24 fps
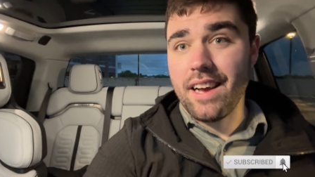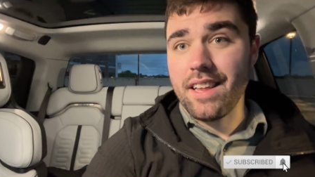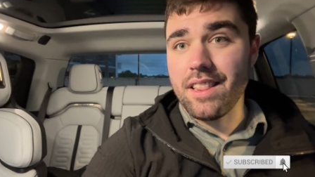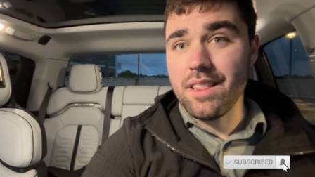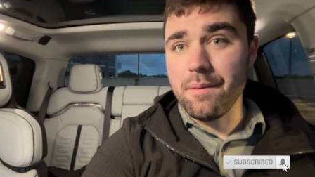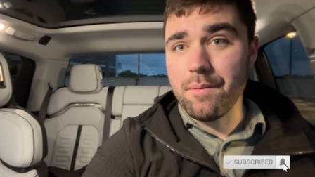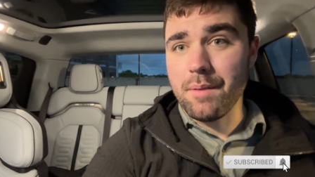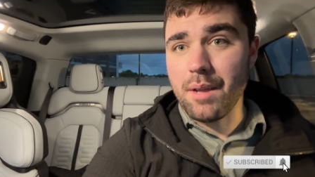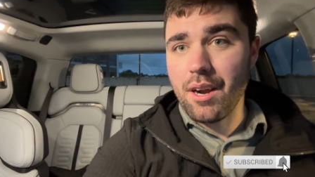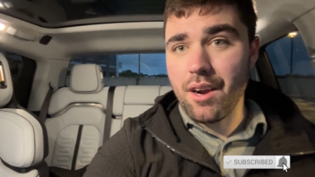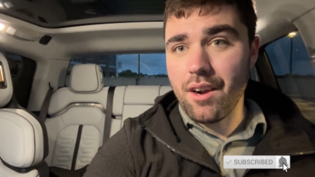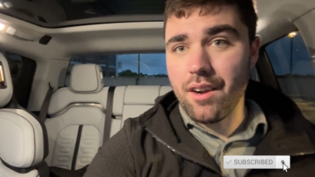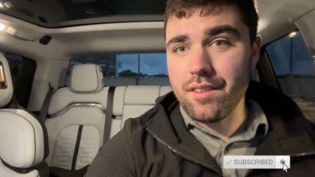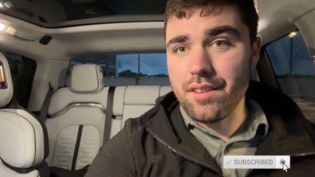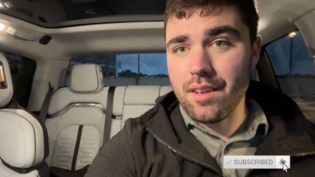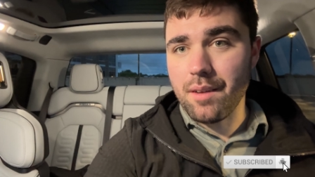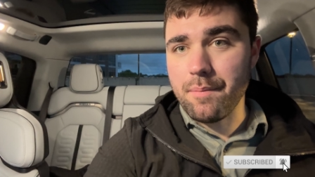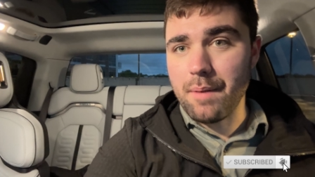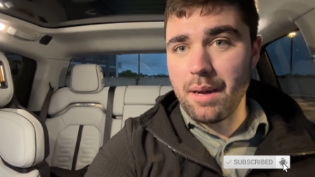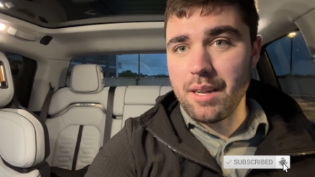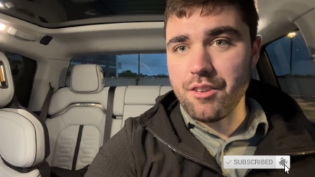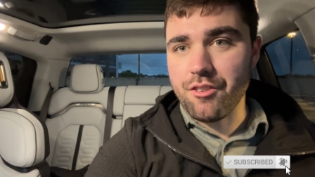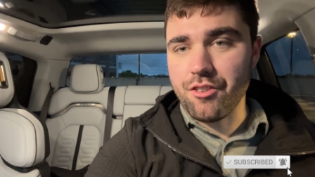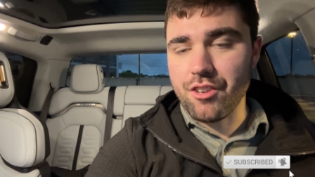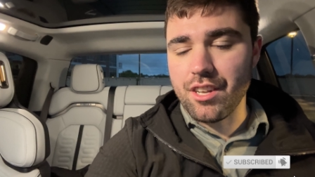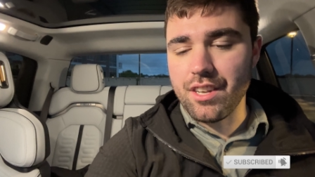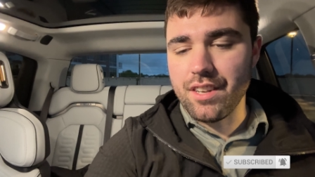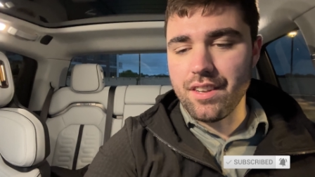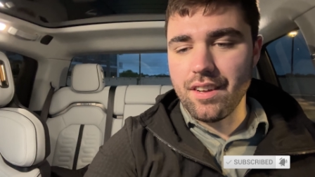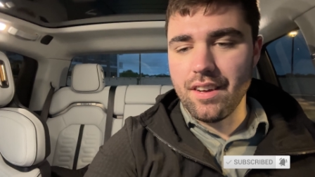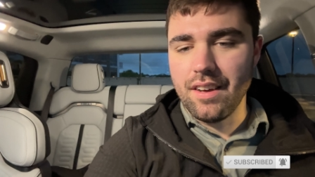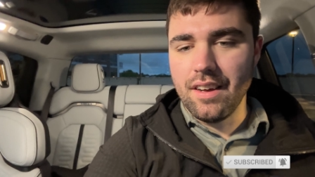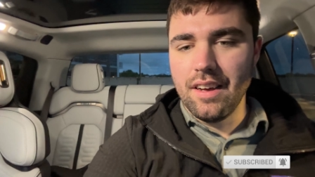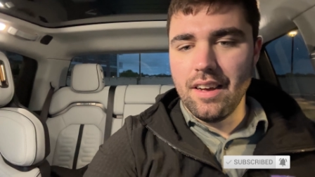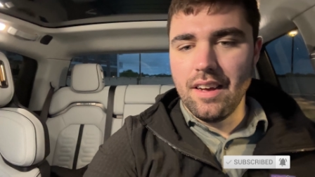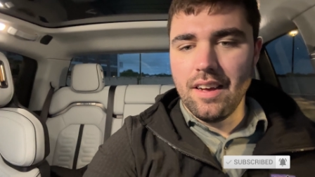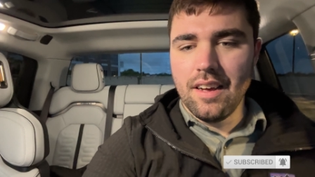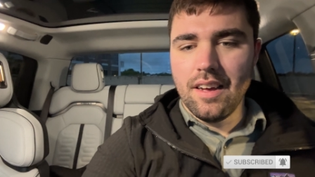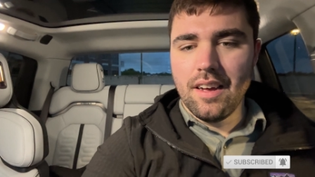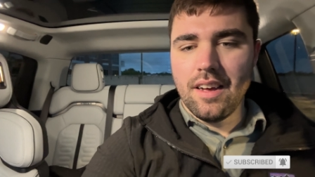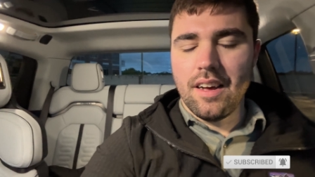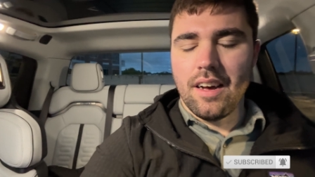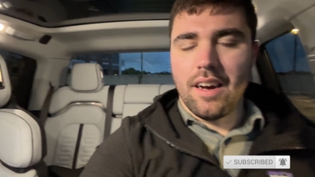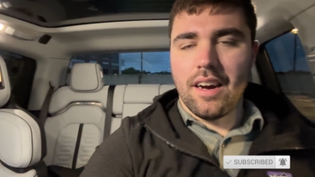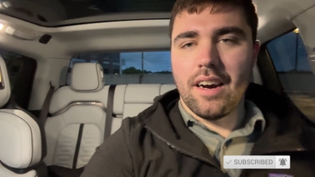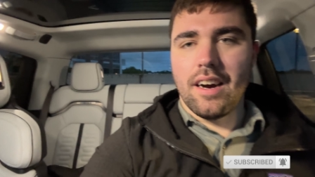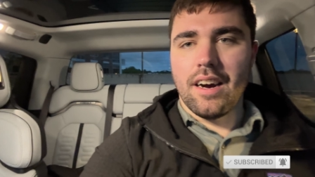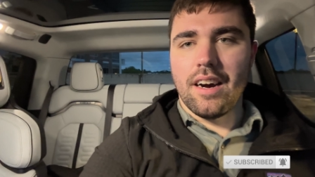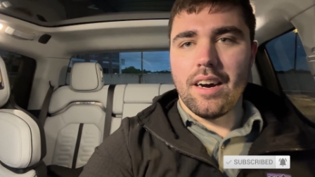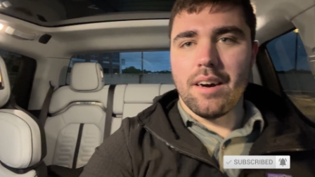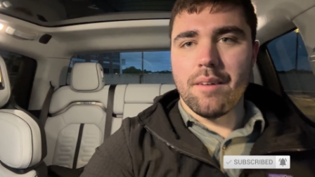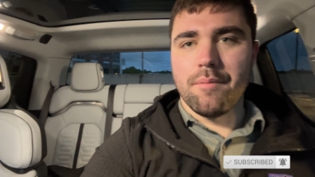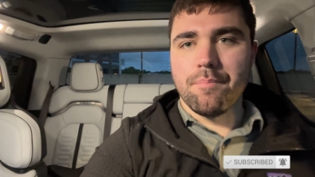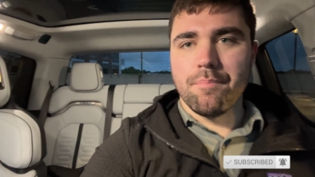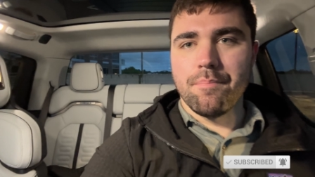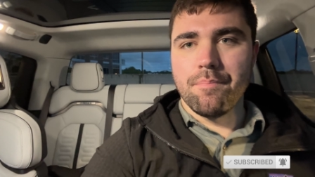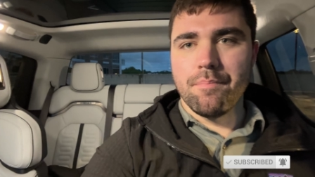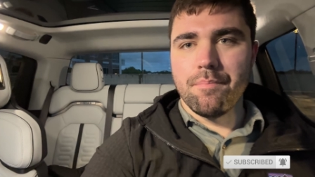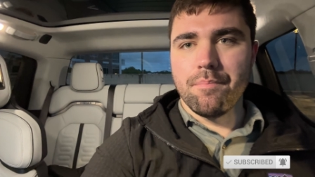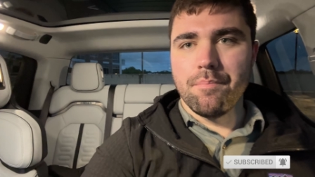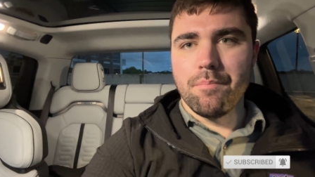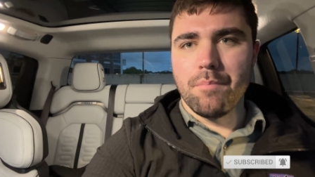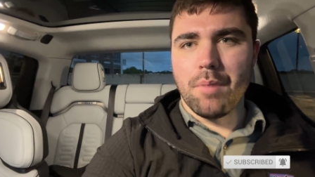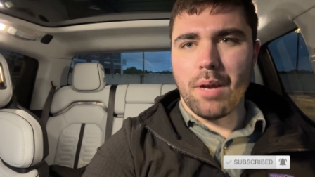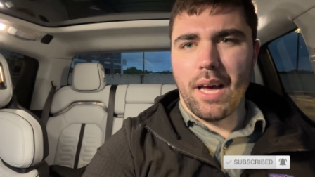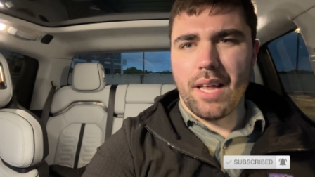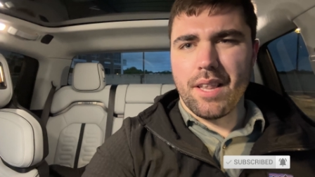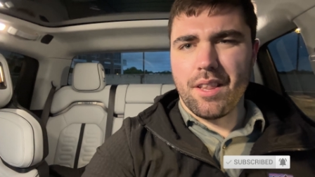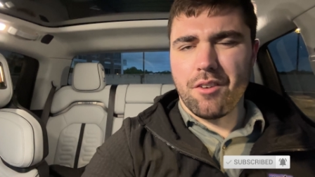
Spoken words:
them there, as I mentioned. But yeah,